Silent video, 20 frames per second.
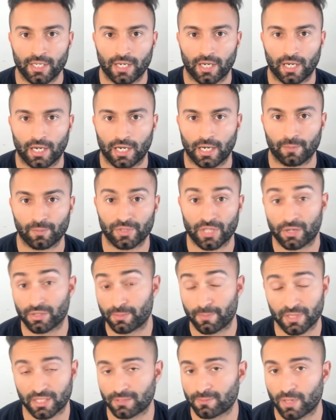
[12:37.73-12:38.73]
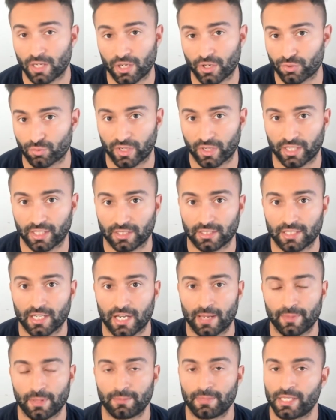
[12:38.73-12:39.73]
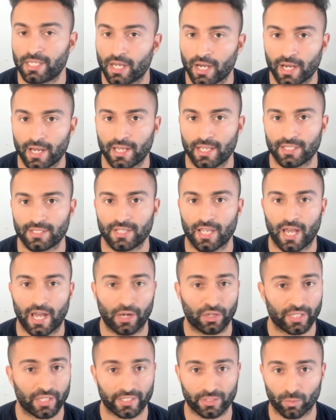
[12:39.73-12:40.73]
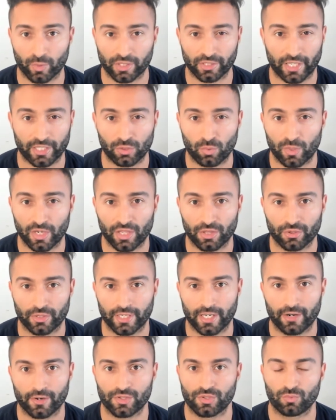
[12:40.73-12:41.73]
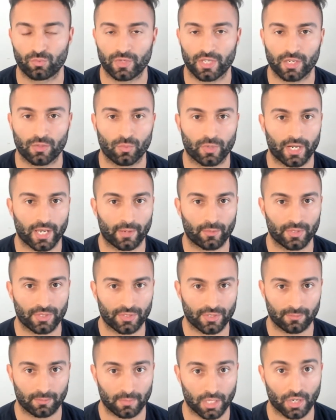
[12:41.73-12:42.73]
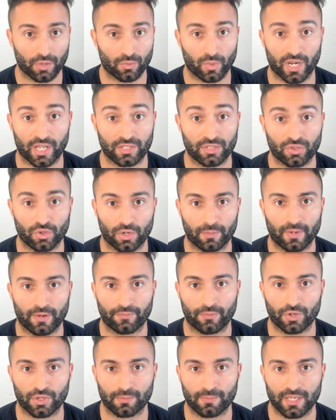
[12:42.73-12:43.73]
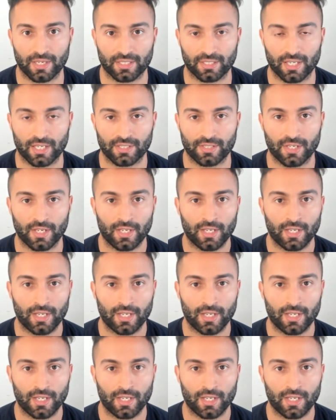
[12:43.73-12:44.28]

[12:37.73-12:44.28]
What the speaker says: So that was the business model I was running at the time. And because I only had to work like 20, 30 hours a week when I was, when I started my first business,